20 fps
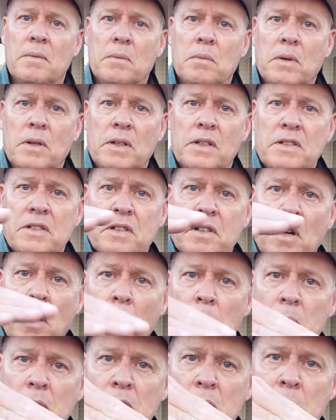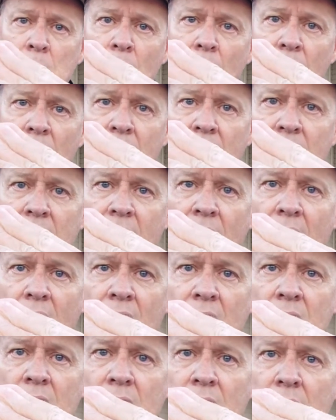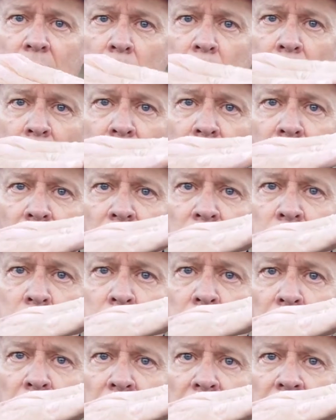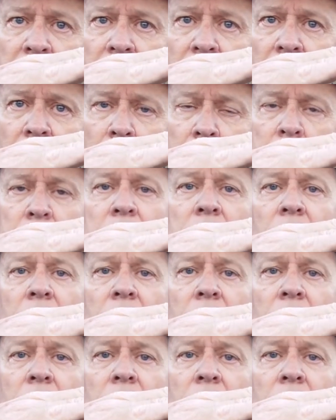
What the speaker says: When the scope is pointing down, the barrel is pointing up.